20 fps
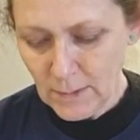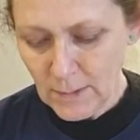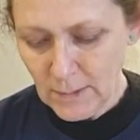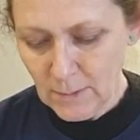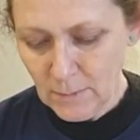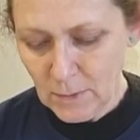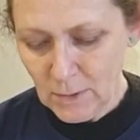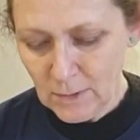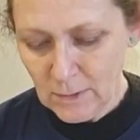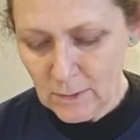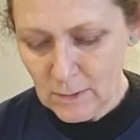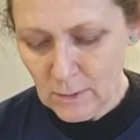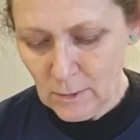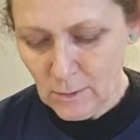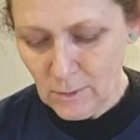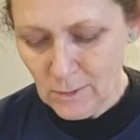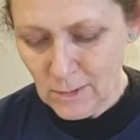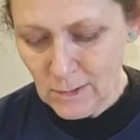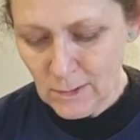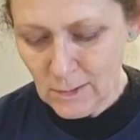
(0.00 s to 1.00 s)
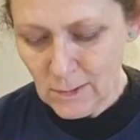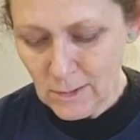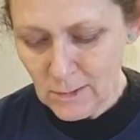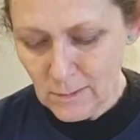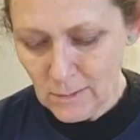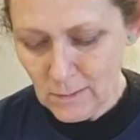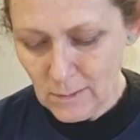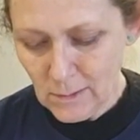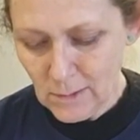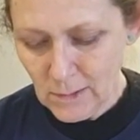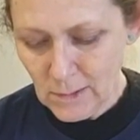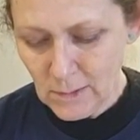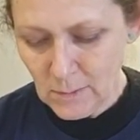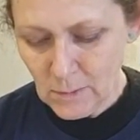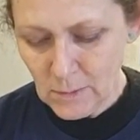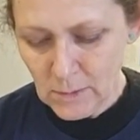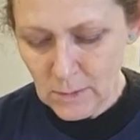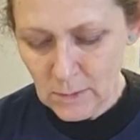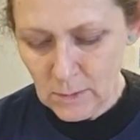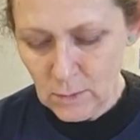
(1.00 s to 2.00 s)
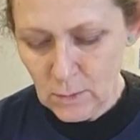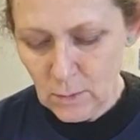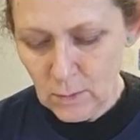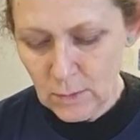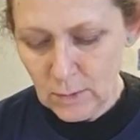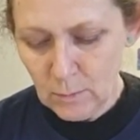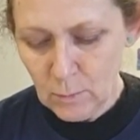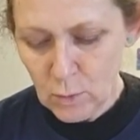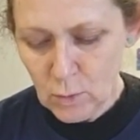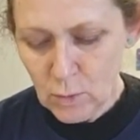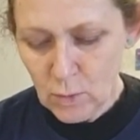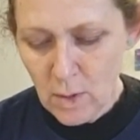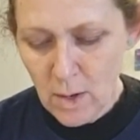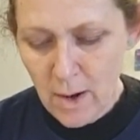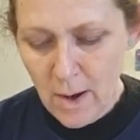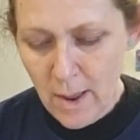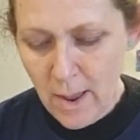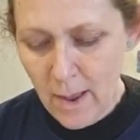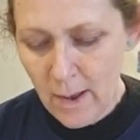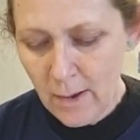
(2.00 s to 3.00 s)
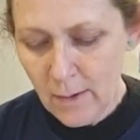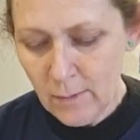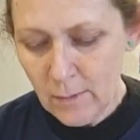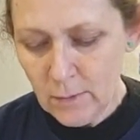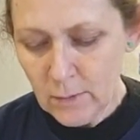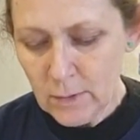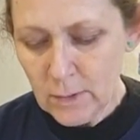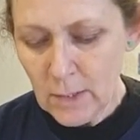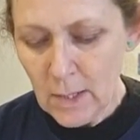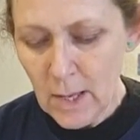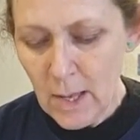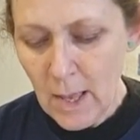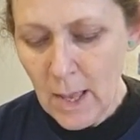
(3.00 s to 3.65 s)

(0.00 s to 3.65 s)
I'm just going to do this, and I'm going to do some triangles.